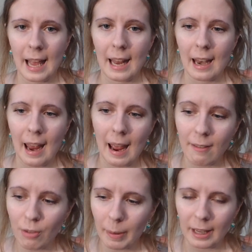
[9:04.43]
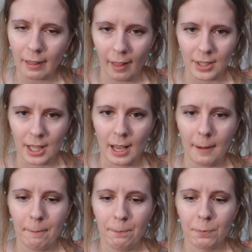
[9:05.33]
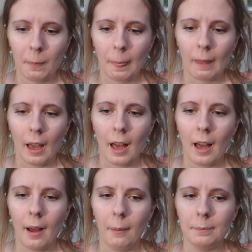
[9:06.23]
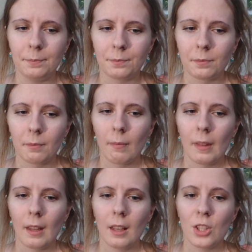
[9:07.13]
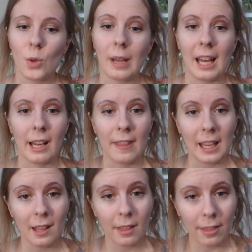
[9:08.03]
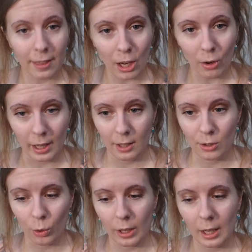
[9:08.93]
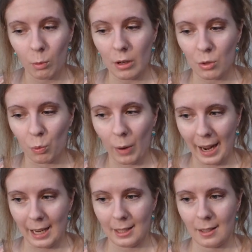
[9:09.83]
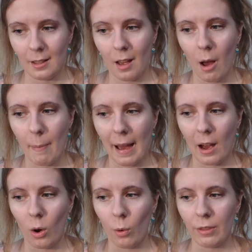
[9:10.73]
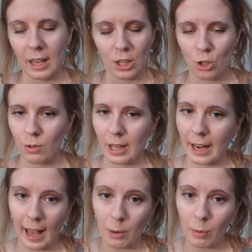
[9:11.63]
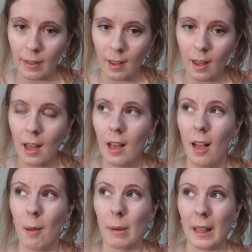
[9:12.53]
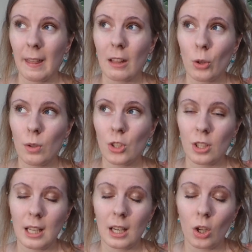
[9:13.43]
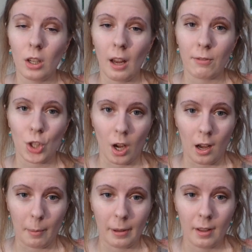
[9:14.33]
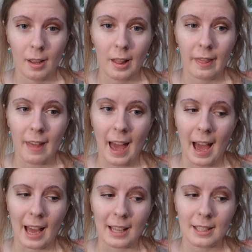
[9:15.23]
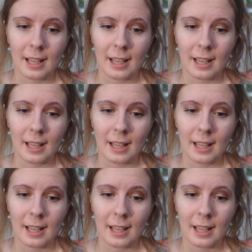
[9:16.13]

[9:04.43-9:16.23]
and everybody loves it. So again, I think in theory, Tolkien was right about the issues that he had with it, but I think Lewis just did a good enough job that